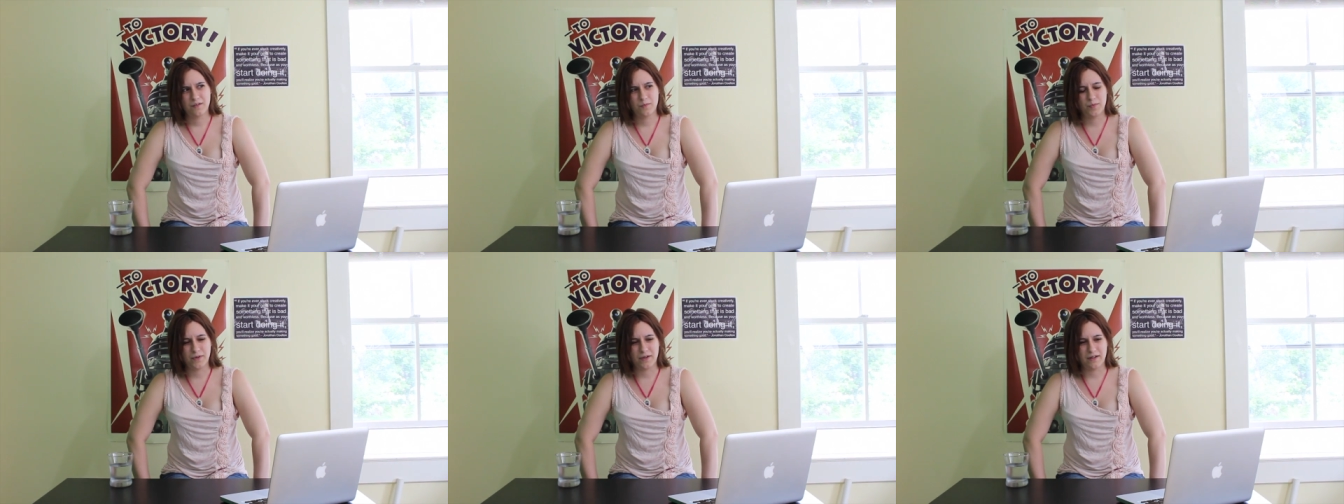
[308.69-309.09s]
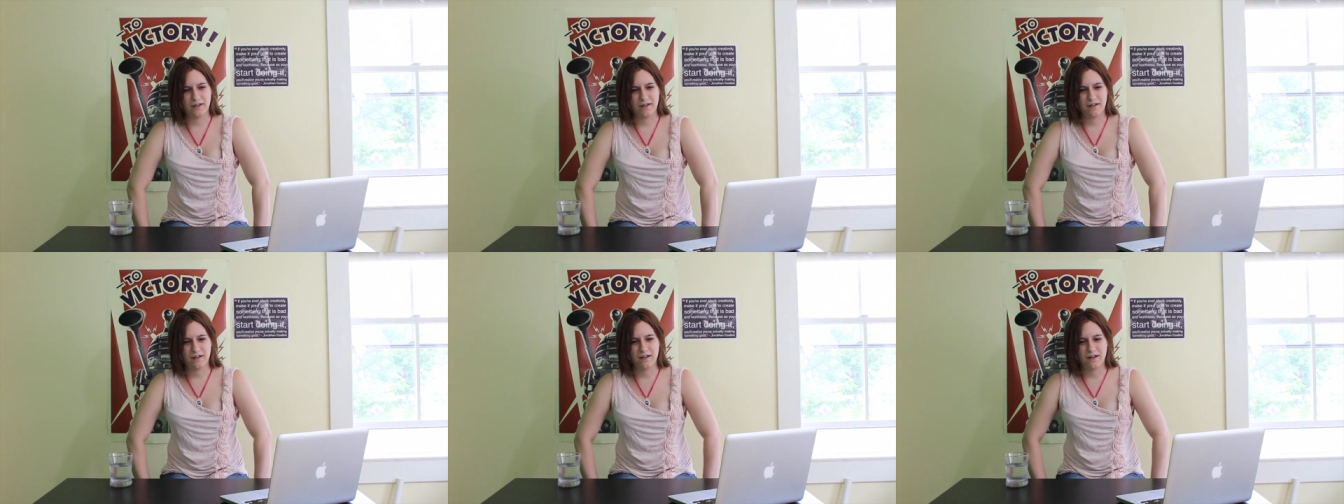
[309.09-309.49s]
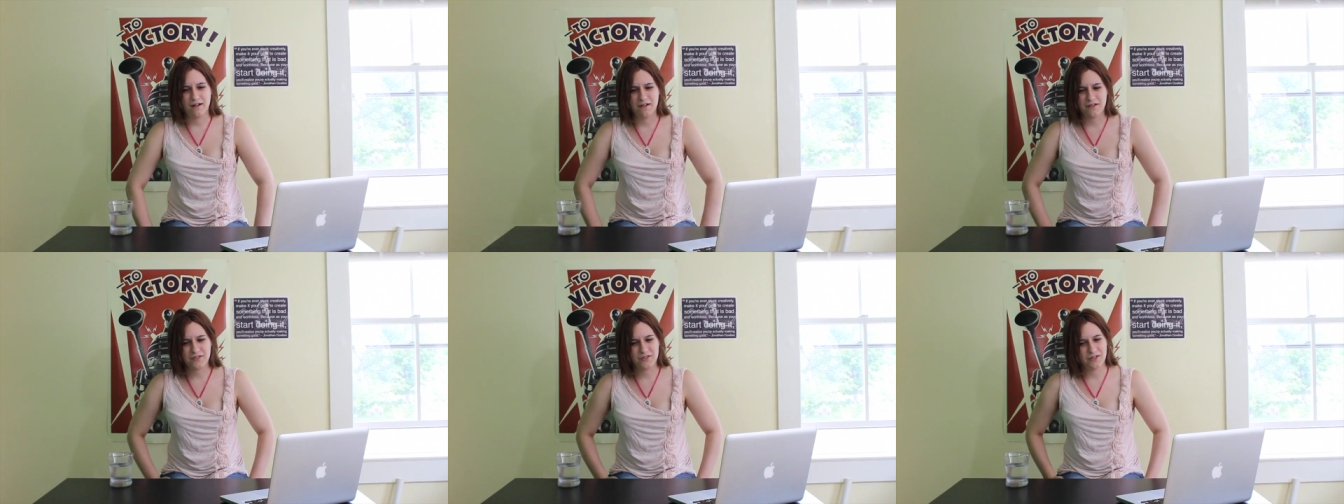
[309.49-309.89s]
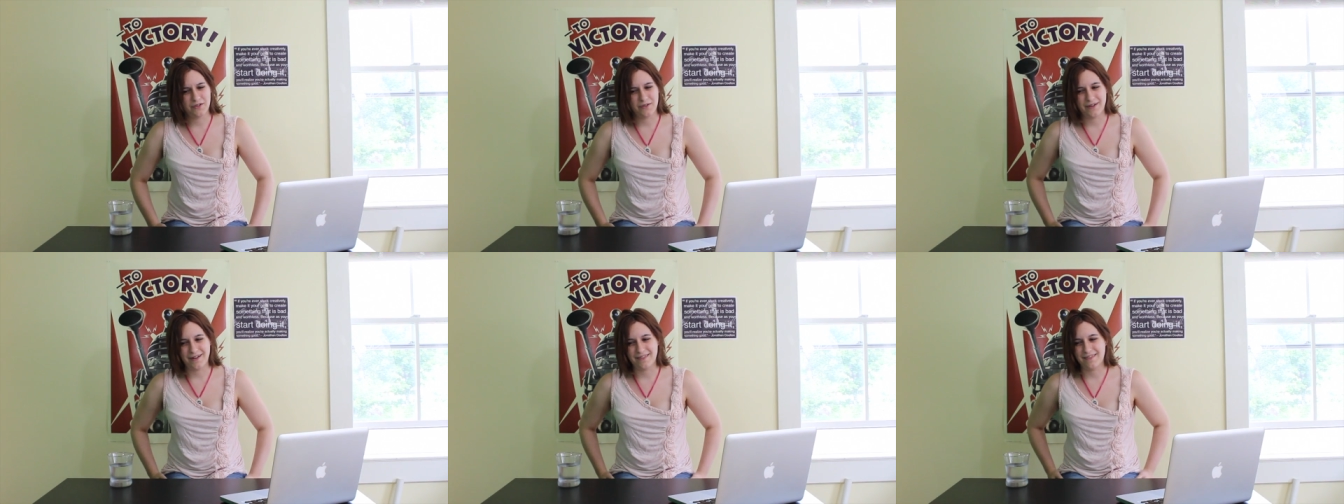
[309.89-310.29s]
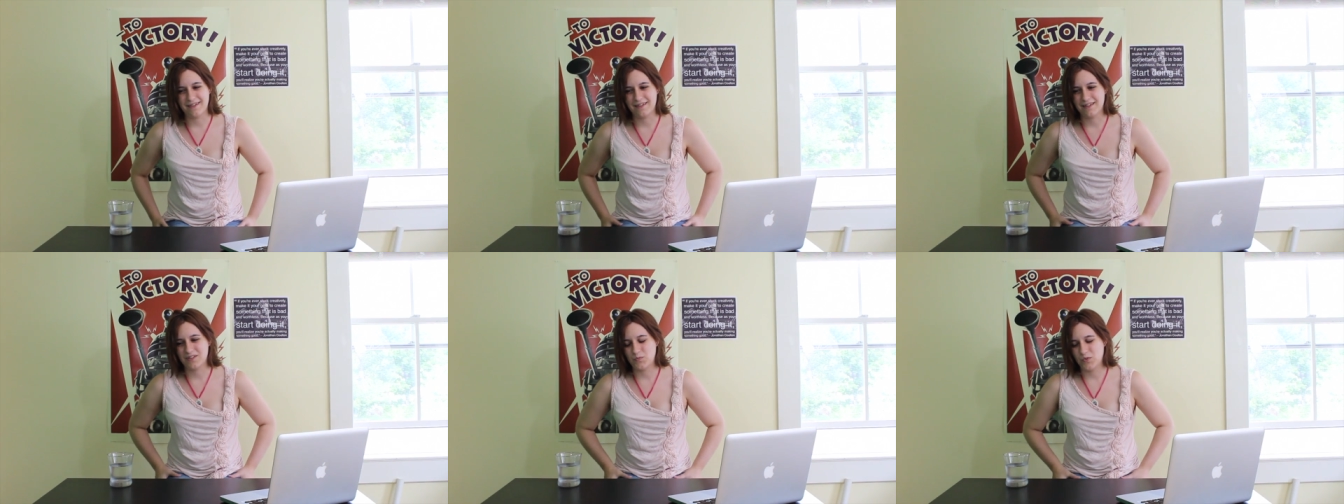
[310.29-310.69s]
But also, I
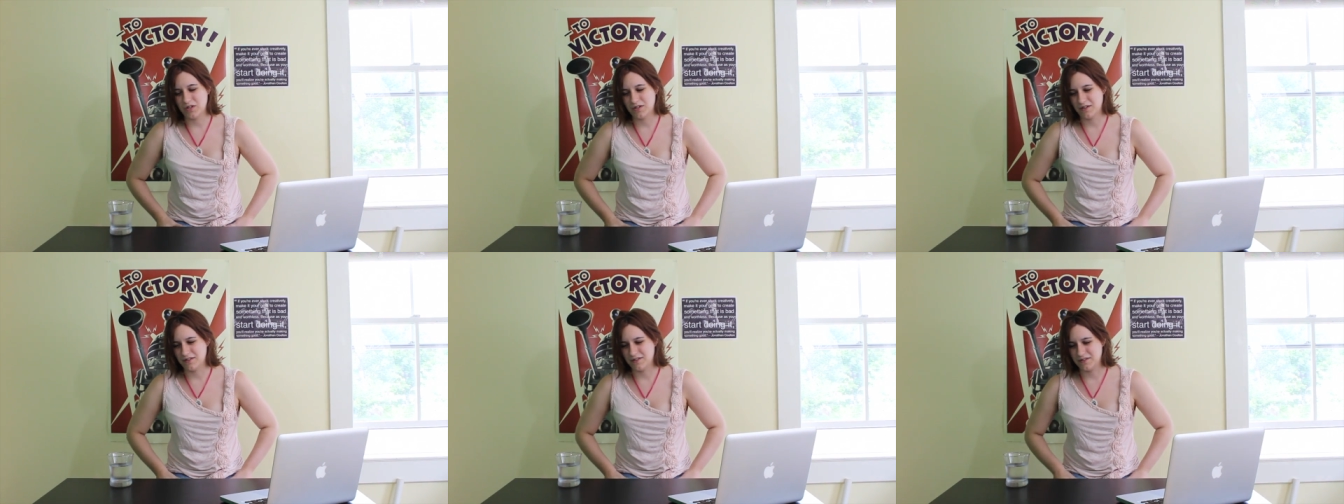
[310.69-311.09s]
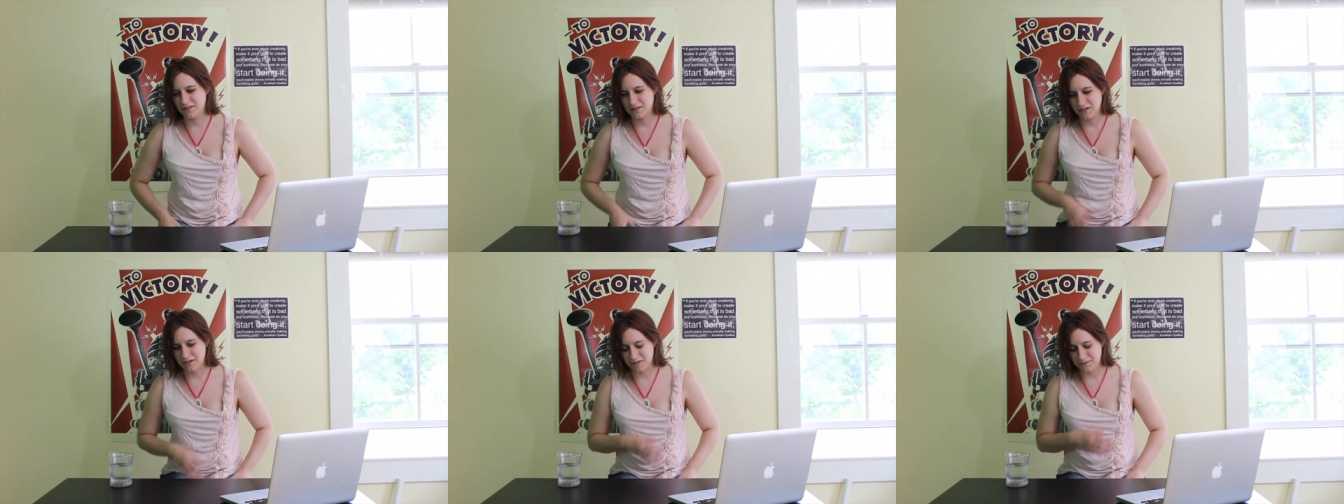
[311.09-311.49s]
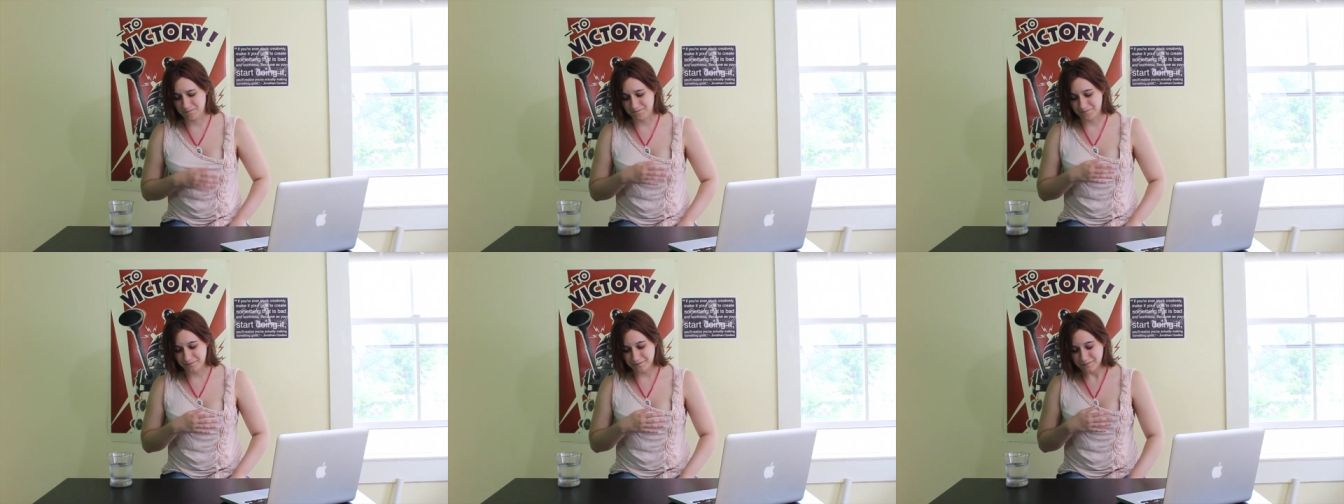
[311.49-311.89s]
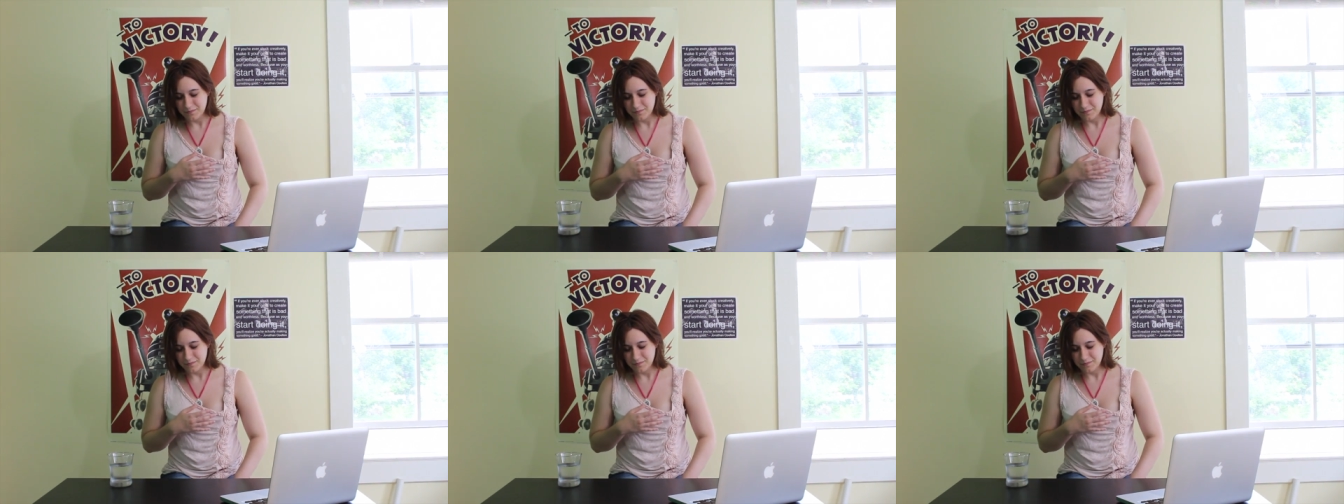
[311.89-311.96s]
think it's because um,